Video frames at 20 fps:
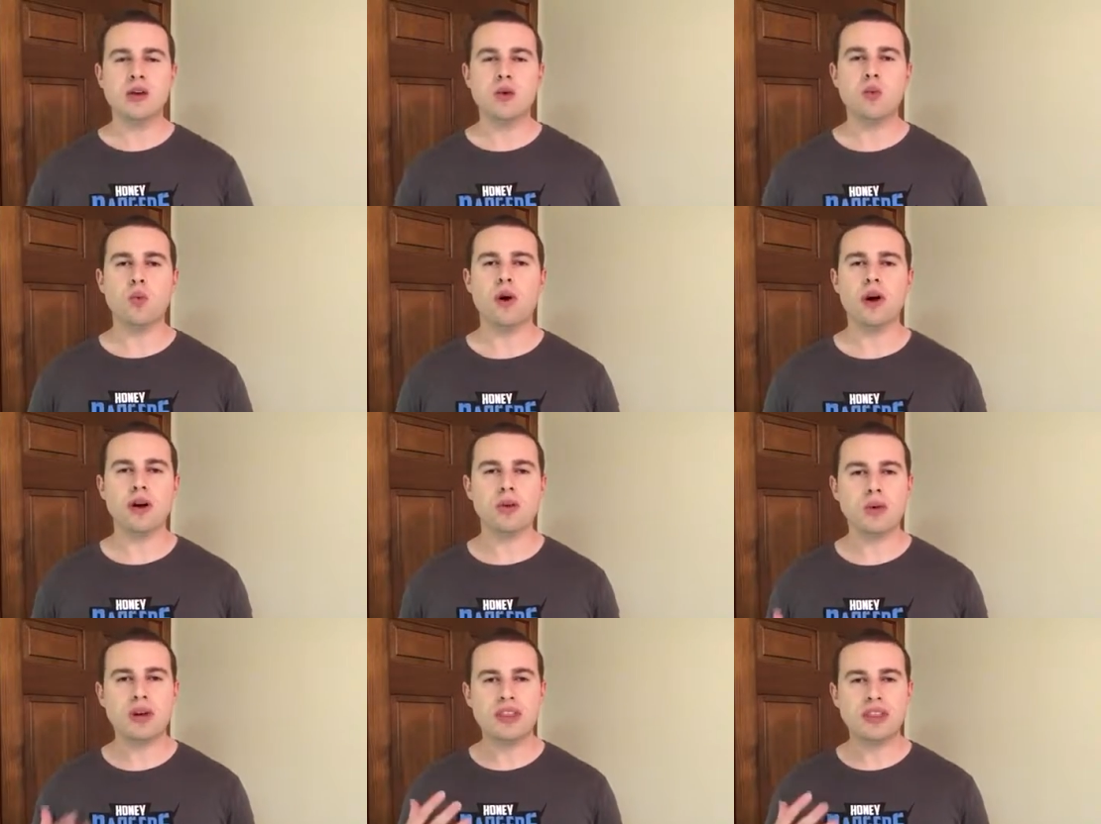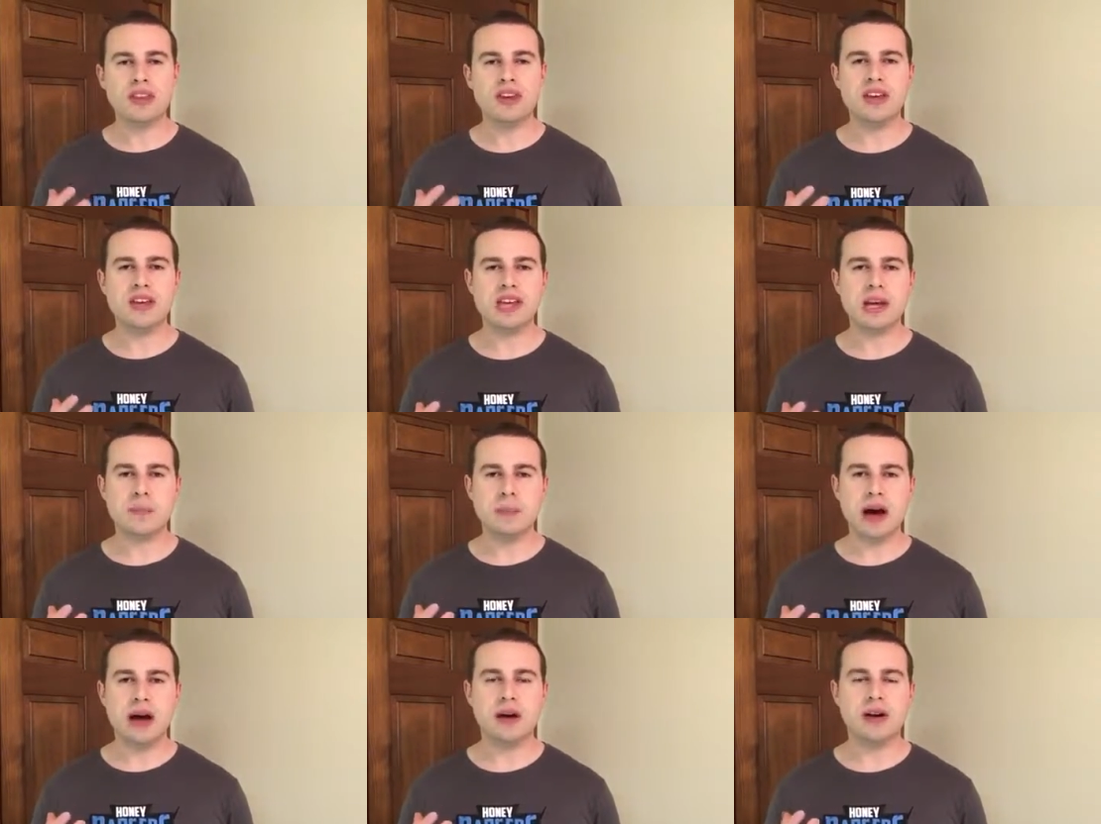What are we
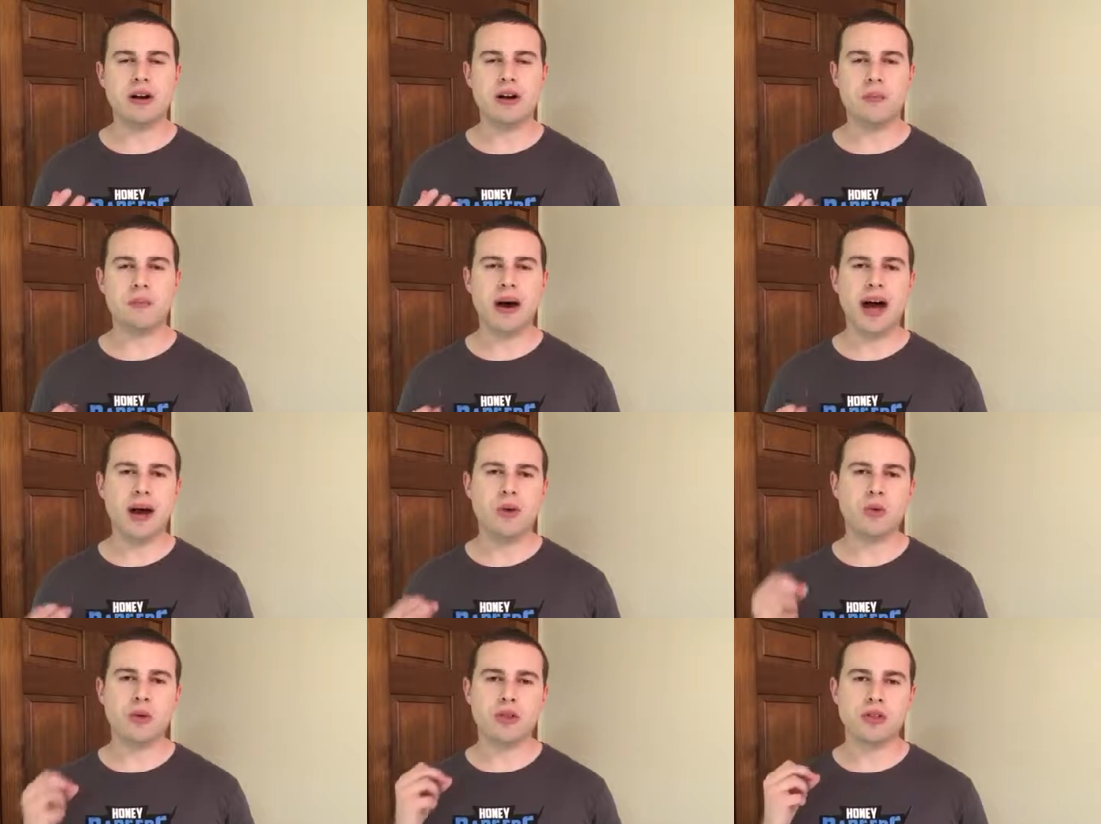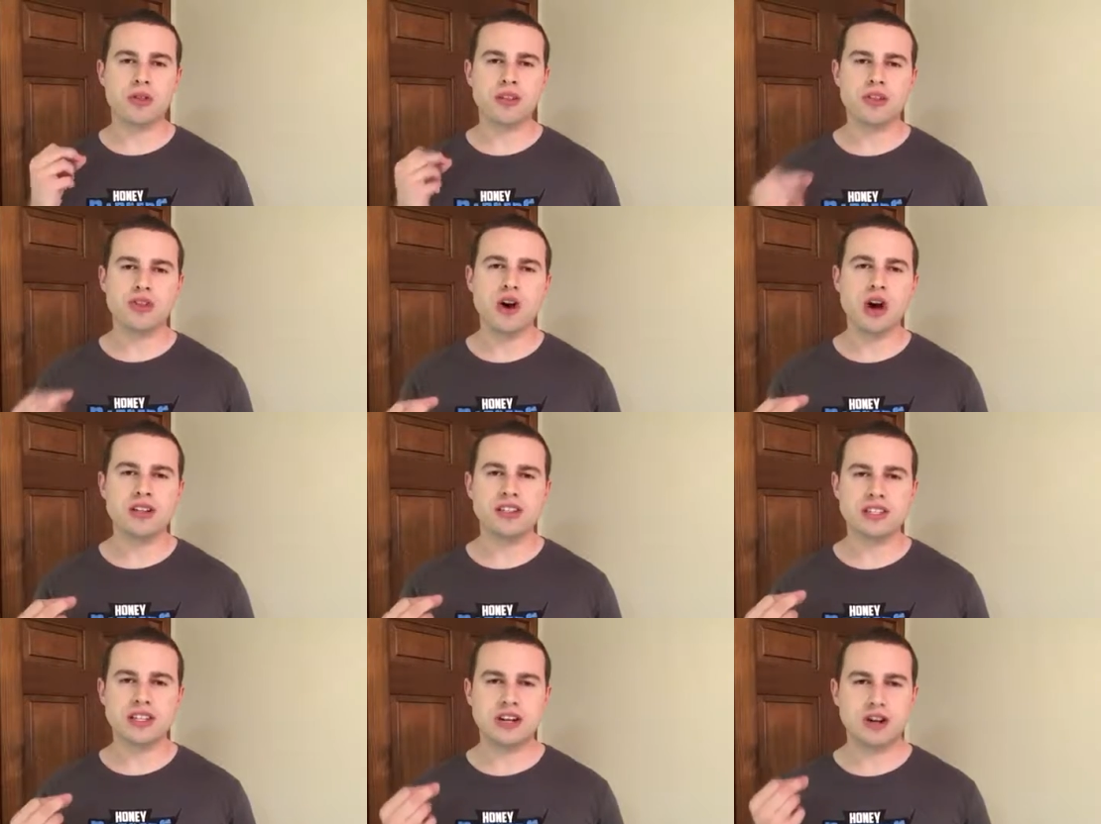thinking about in our mind? What are the
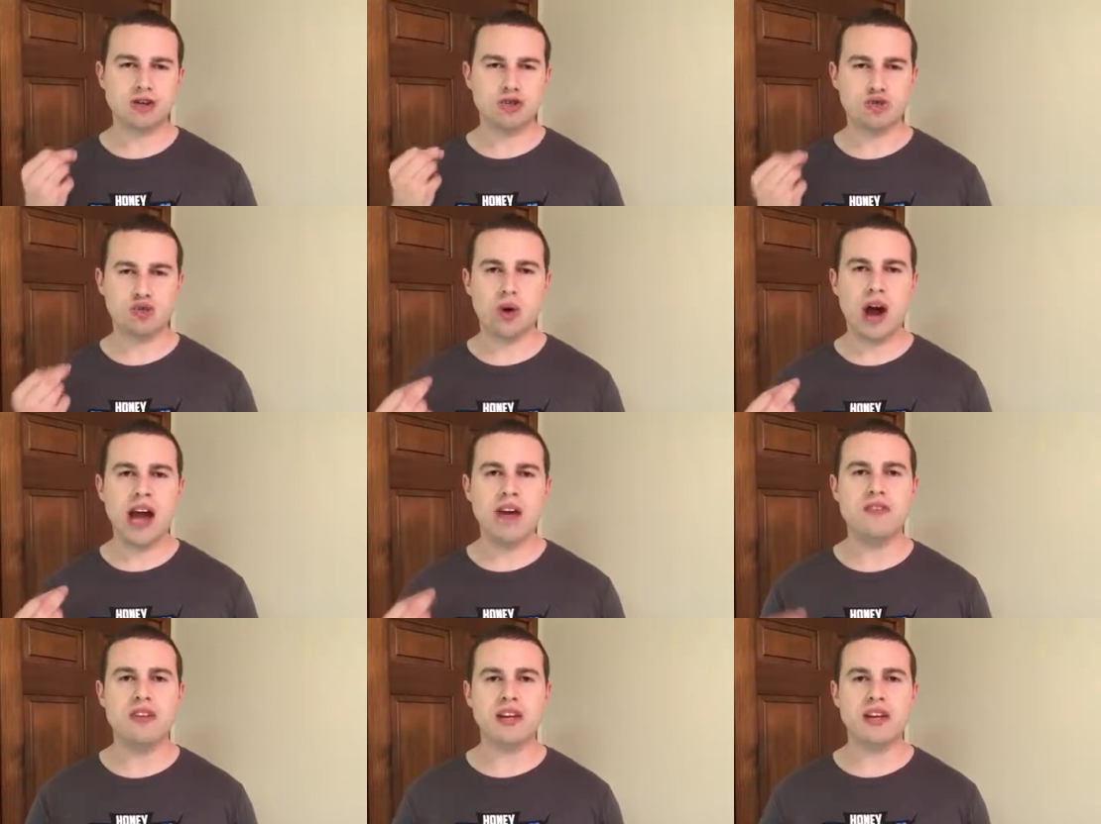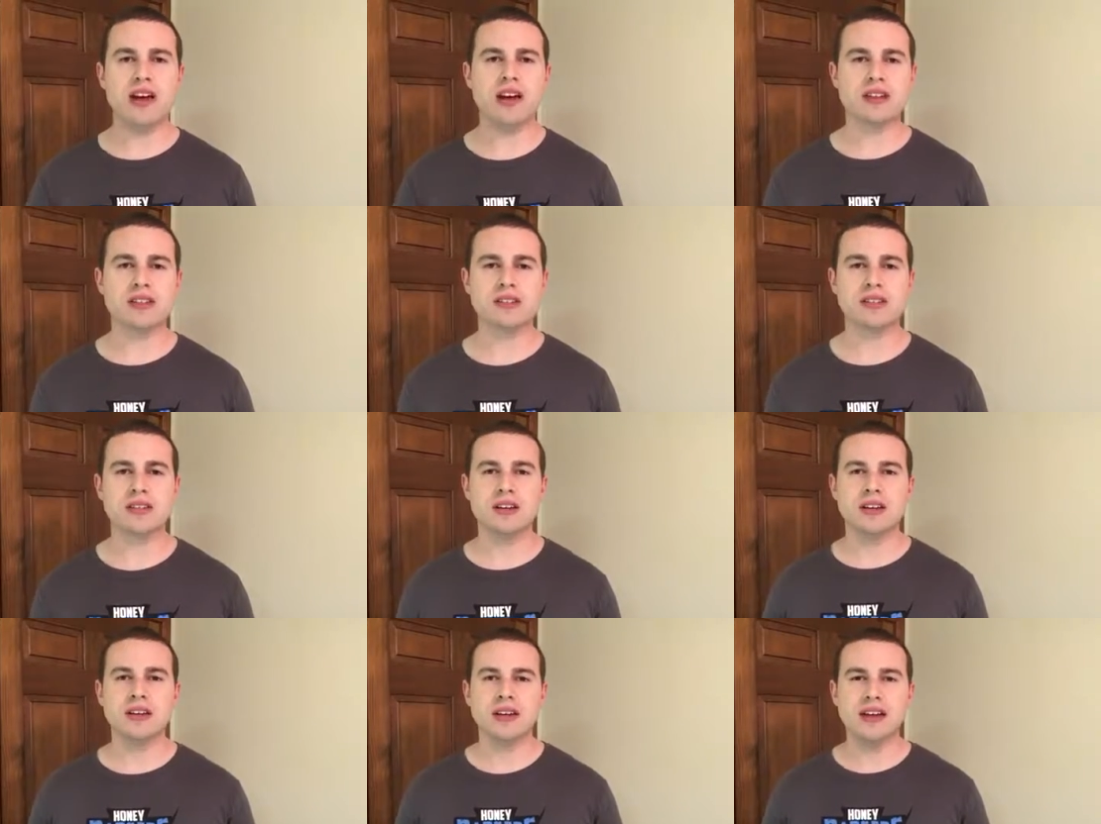thoughts that are driving
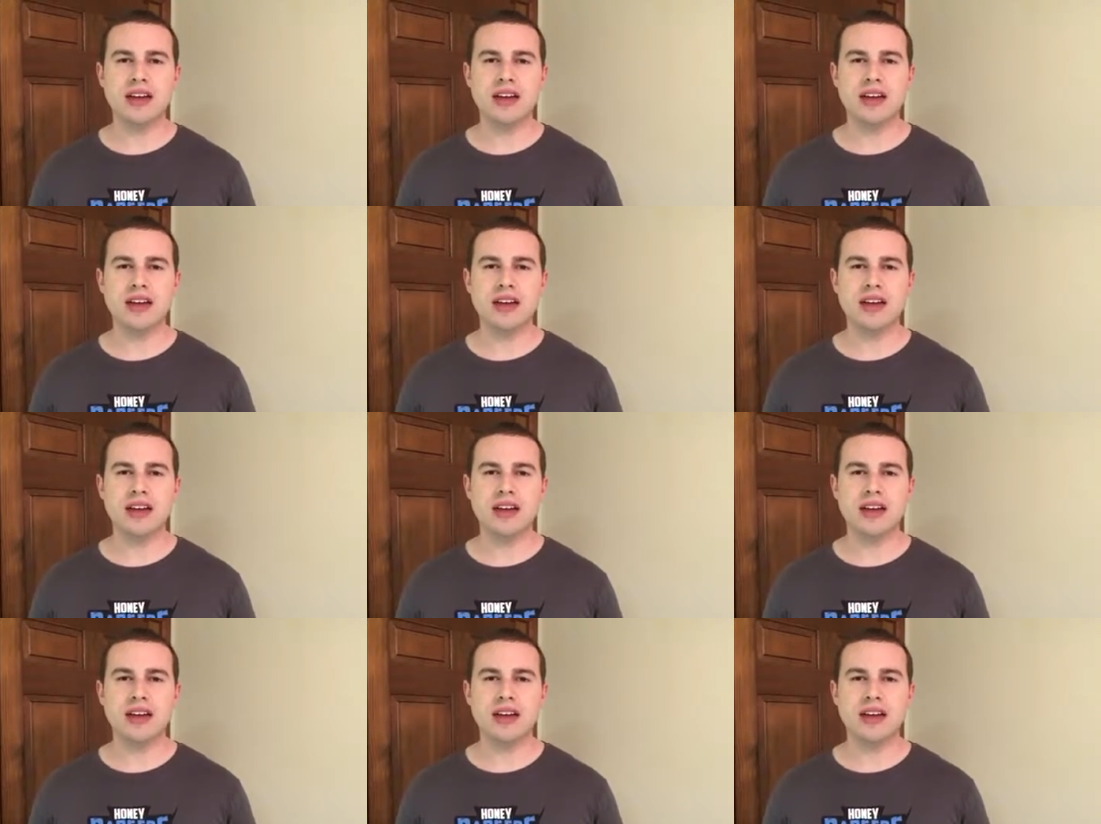us?